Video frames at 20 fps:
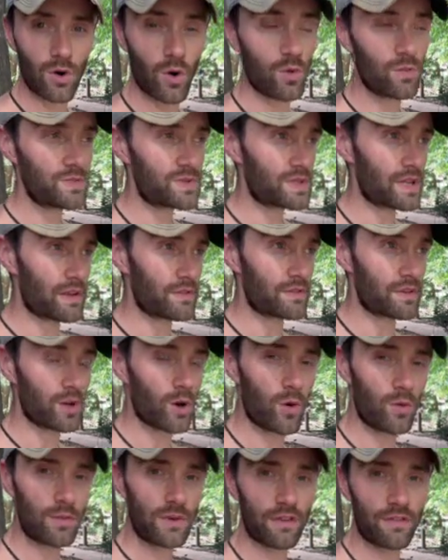Home safety,
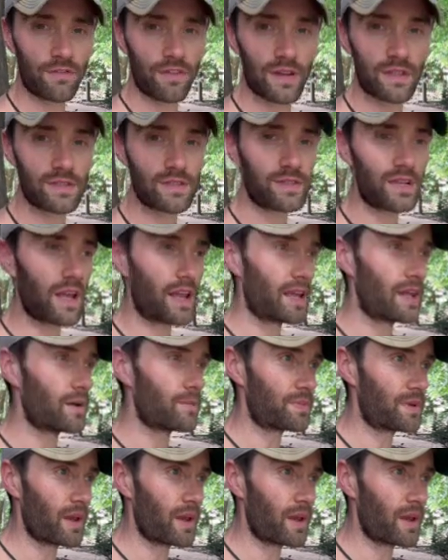home defense, setting up